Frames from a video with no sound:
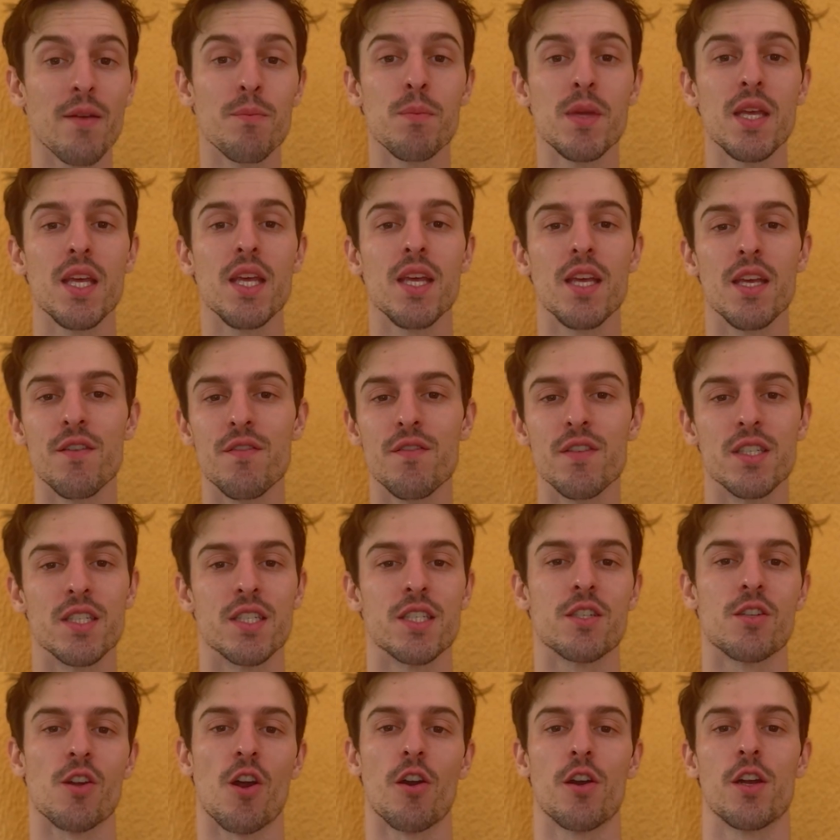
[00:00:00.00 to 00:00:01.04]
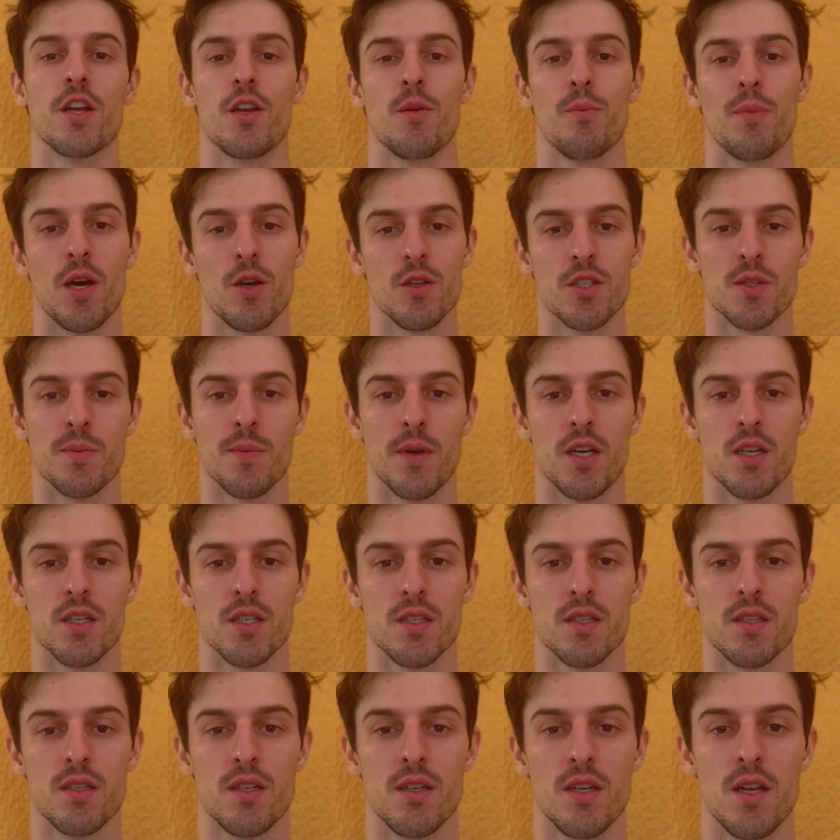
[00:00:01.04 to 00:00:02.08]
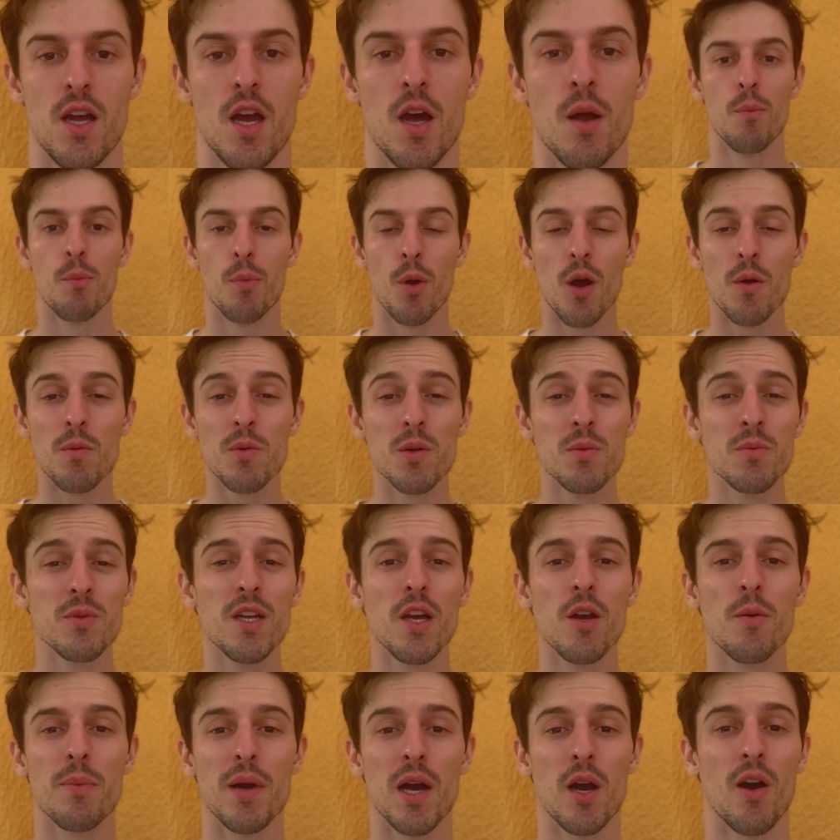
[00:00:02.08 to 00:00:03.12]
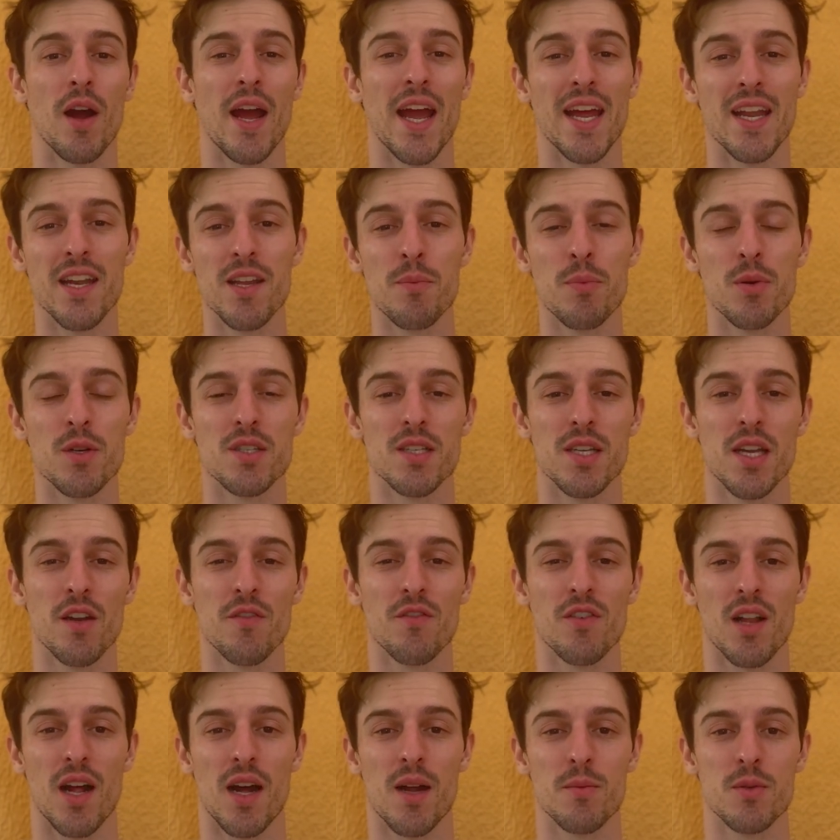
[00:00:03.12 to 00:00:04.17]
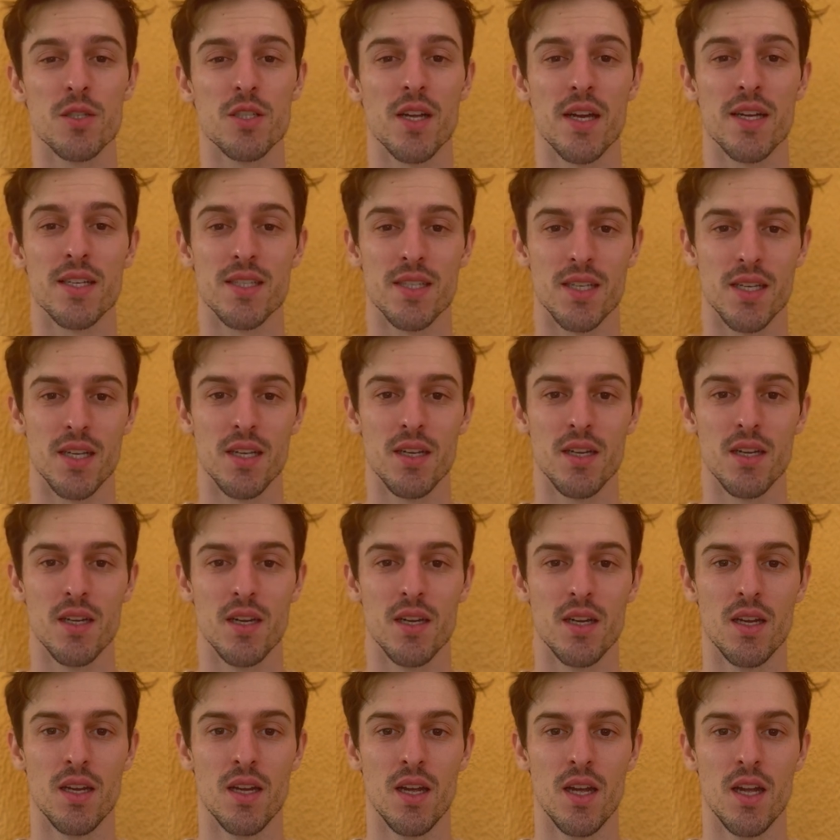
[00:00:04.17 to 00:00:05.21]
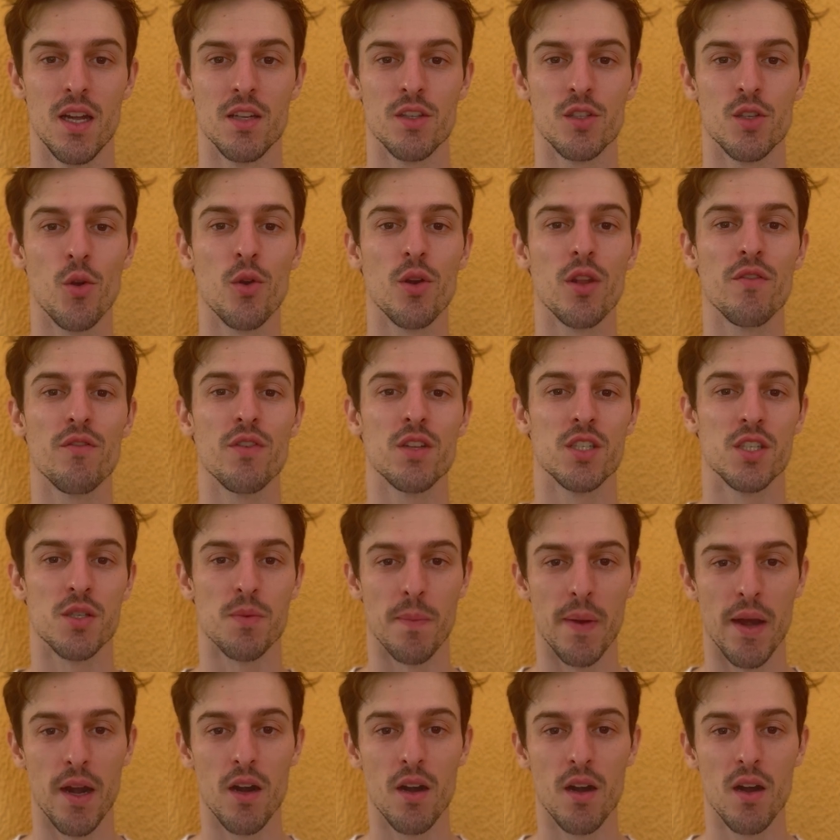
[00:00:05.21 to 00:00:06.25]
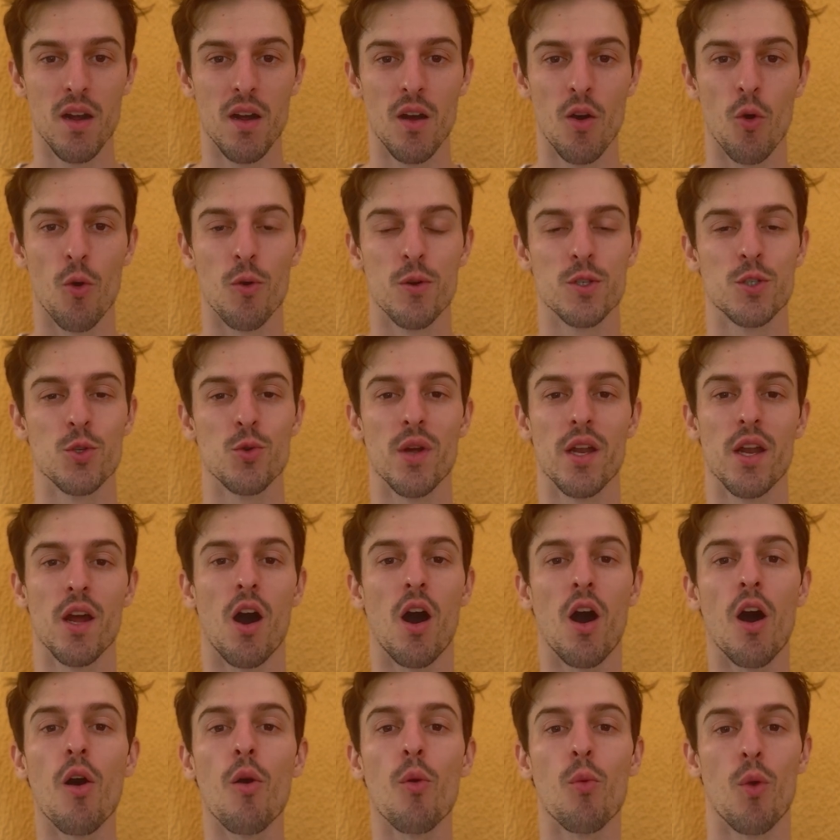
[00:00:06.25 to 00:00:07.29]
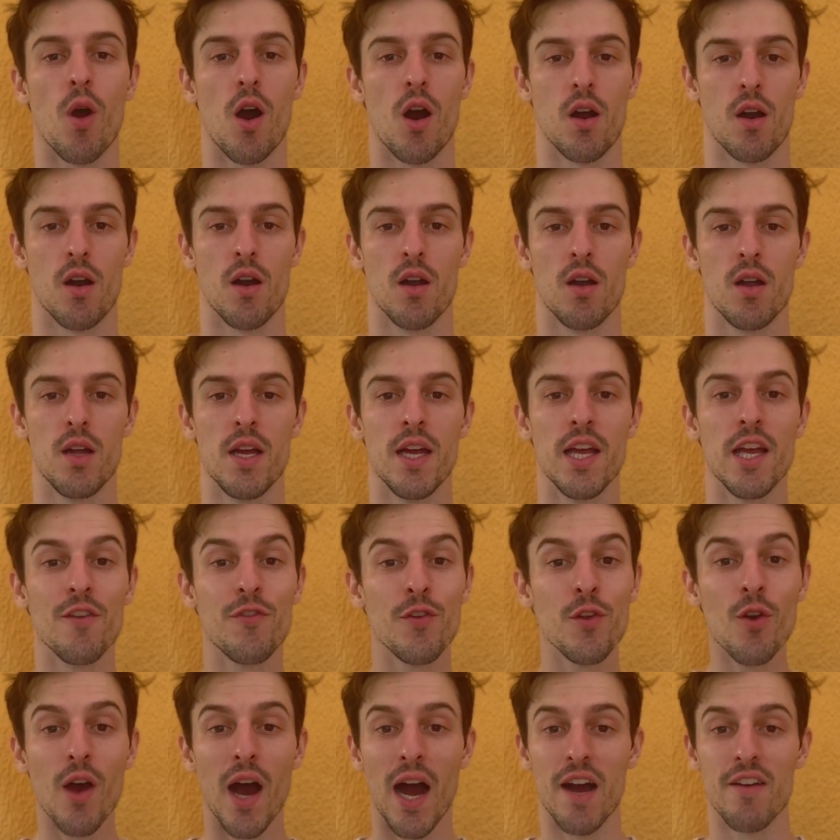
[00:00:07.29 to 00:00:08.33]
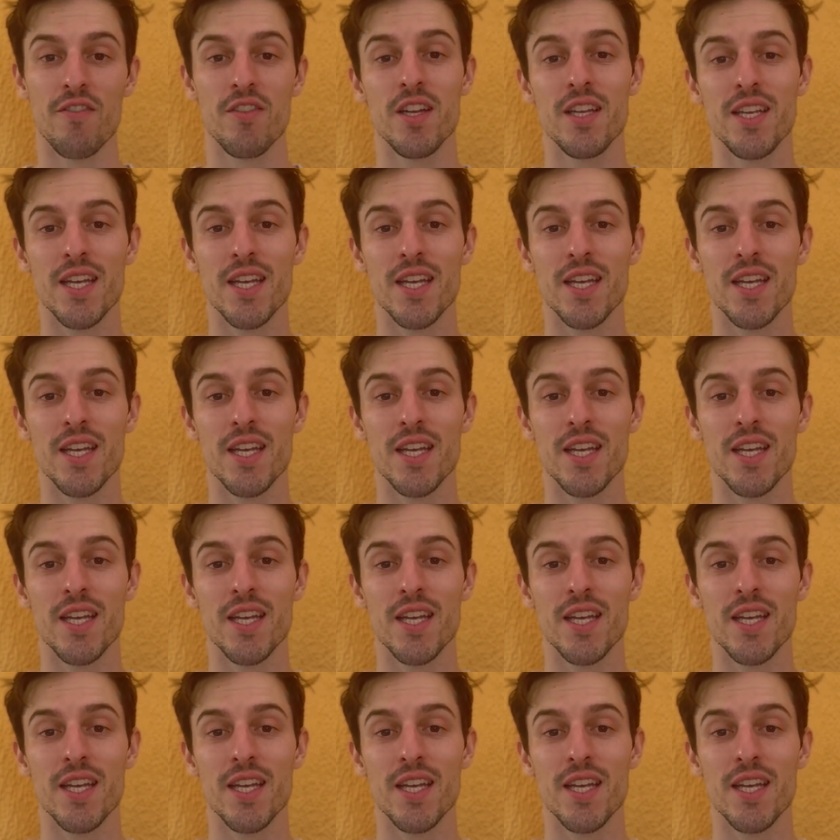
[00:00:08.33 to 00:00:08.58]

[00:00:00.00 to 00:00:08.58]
me even started about snares. Probably about 80% of climbers I see don't even snare or do it all wrong. If you haven't